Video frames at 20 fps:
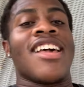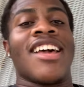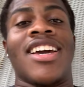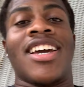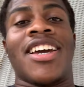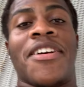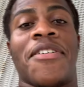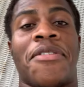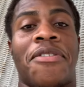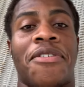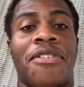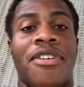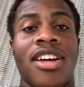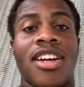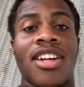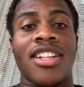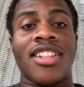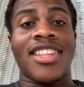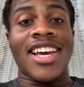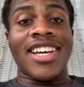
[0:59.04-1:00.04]
If
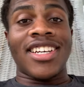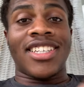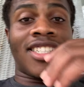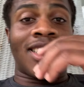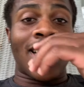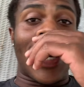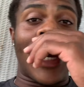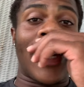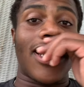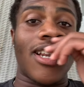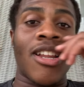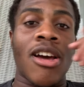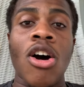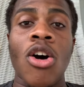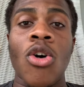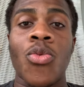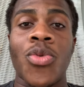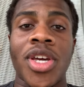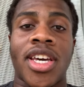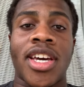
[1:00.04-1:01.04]
they say
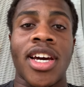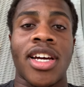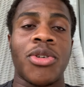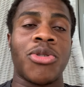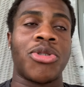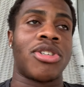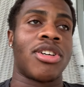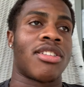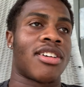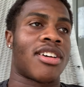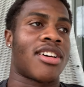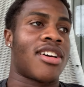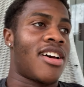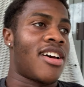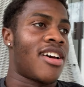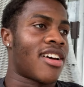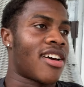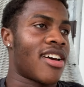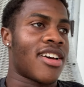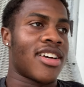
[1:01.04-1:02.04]
no, we can't use the other
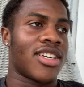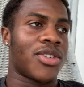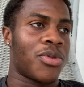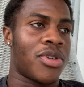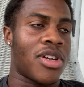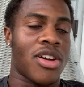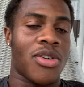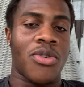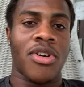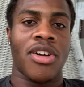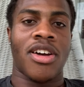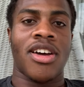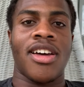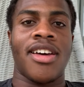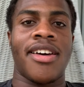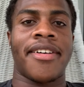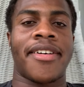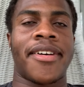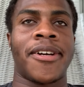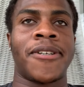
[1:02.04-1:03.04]
kayak, I guess we're not going
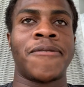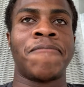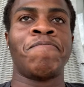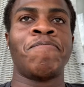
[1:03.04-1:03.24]
kayaking.